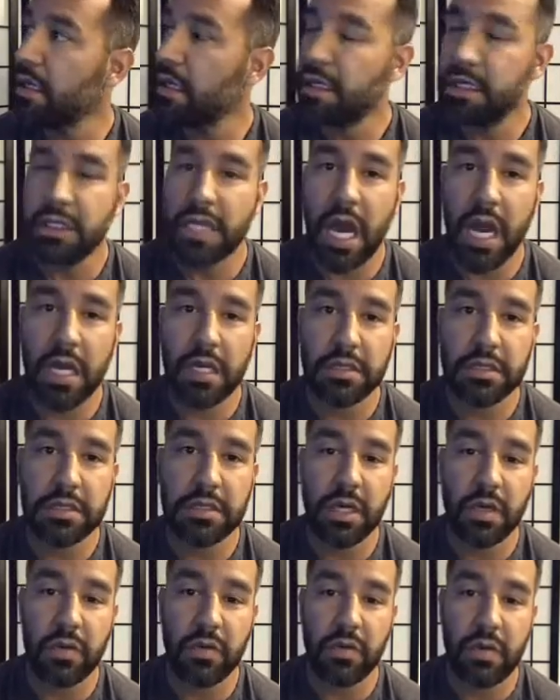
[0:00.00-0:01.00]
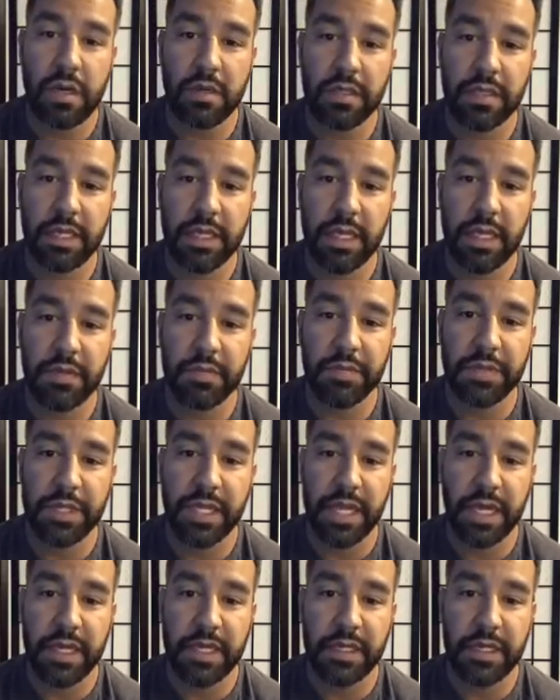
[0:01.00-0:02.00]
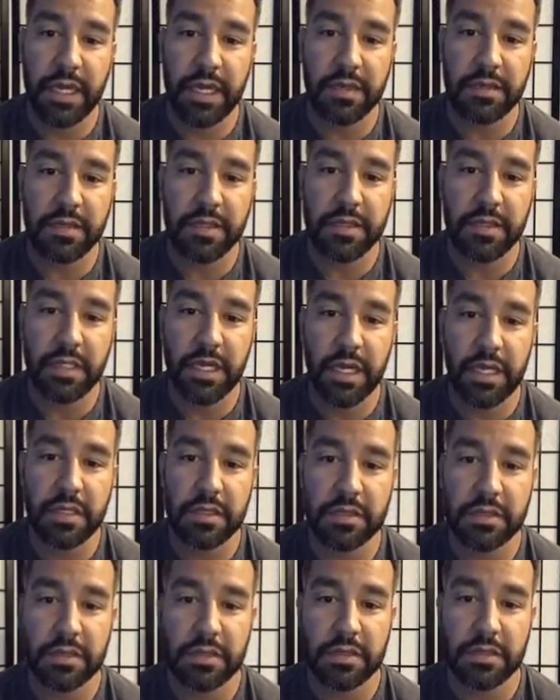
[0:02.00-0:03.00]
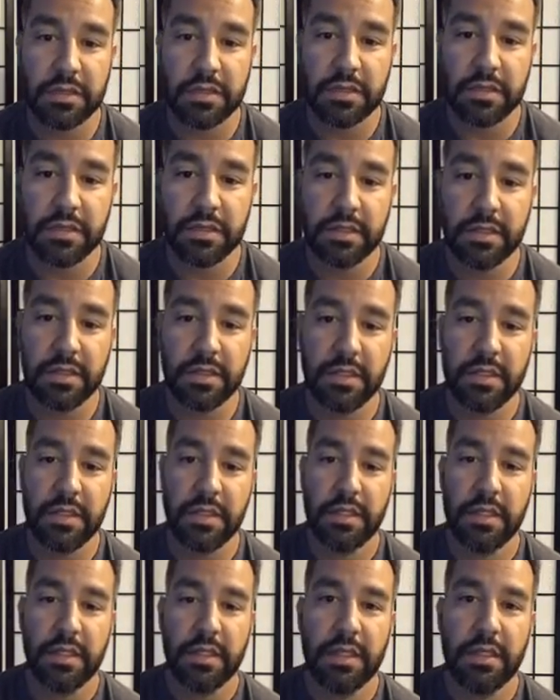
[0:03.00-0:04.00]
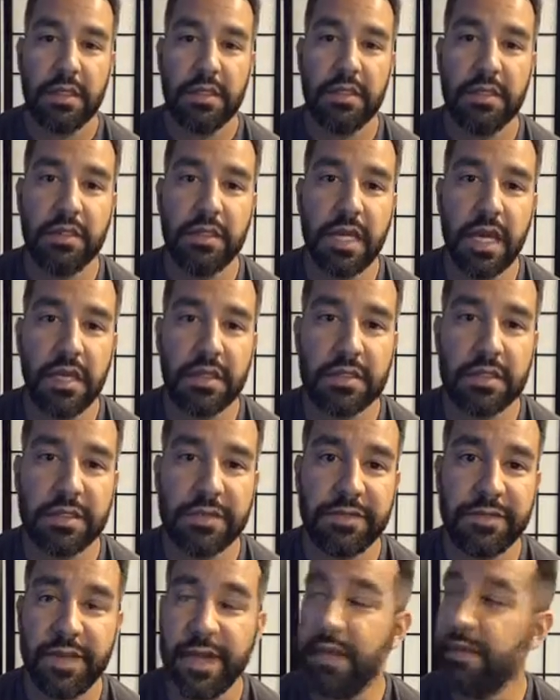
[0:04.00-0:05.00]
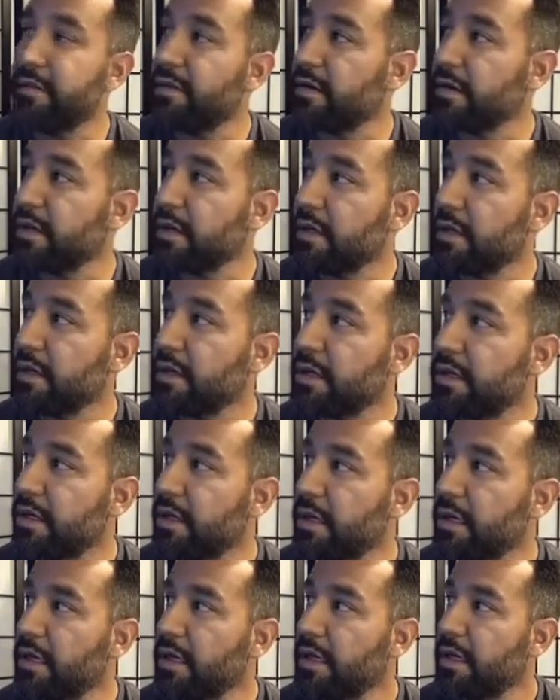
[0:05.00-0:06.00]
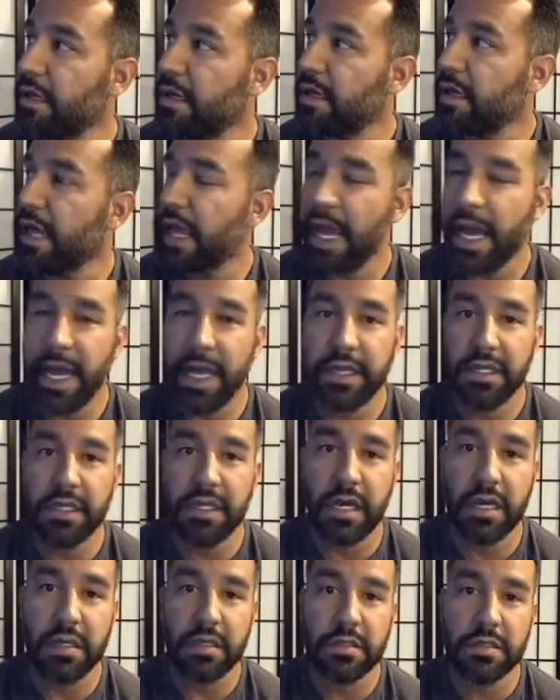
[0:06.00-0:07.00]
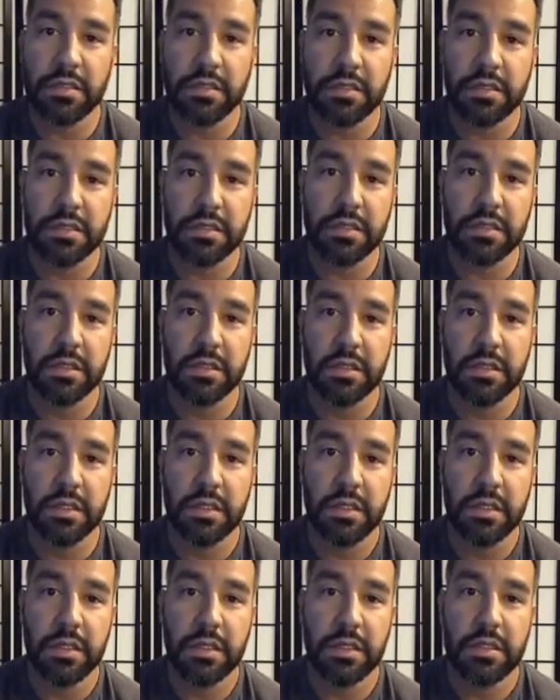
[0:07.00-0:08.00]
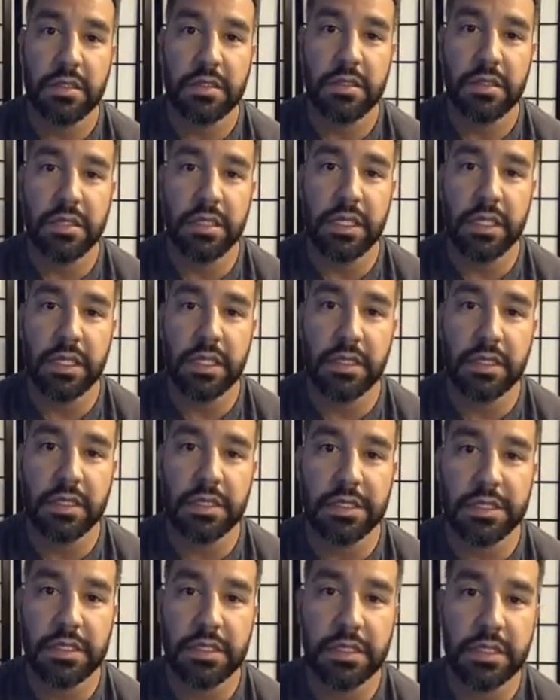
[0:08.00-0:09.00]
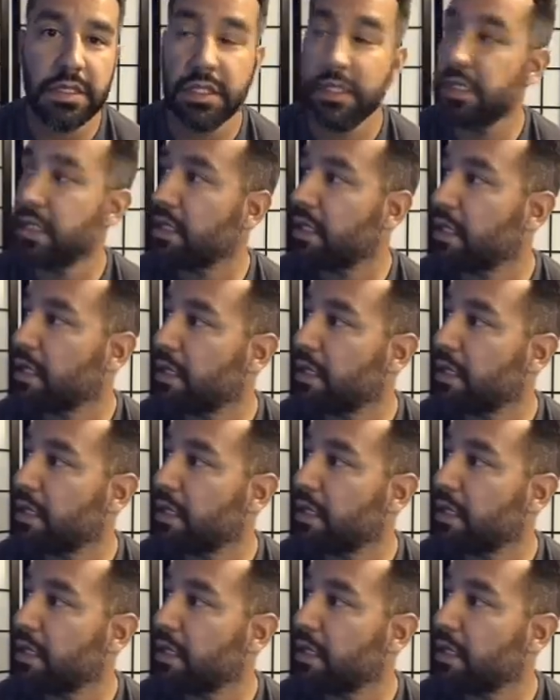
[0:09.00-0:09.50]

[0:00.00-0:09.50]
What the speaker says: Y'alls don't want to get played now, do y'alls? Do y'alls a favor? Add y'alls to the English dictionary